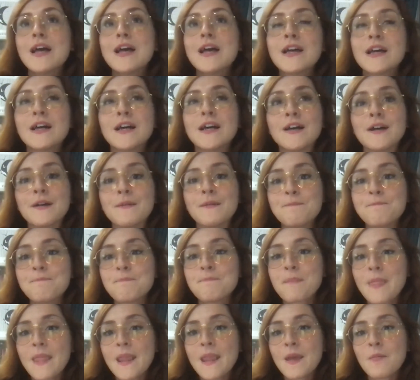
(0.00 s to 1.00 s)

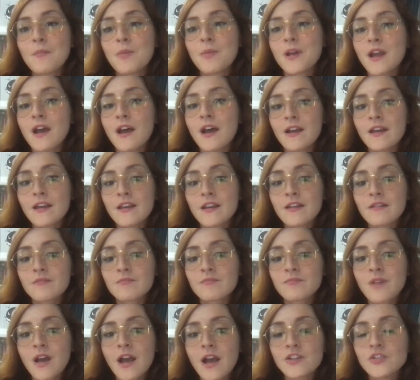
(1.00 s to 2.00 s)
But
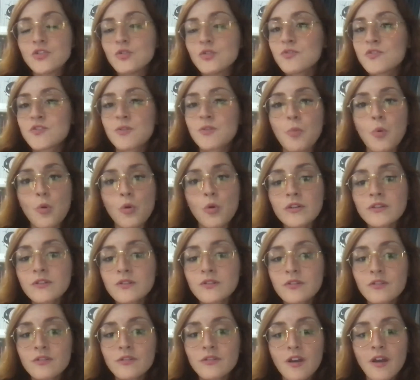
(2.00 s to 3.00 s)
I do
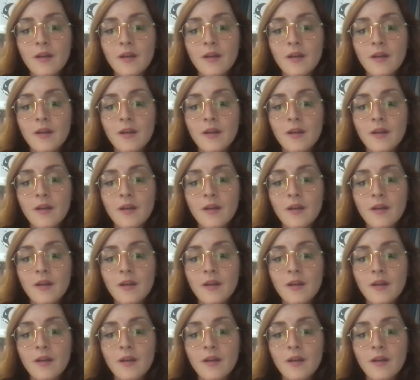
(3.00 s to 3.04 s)
support.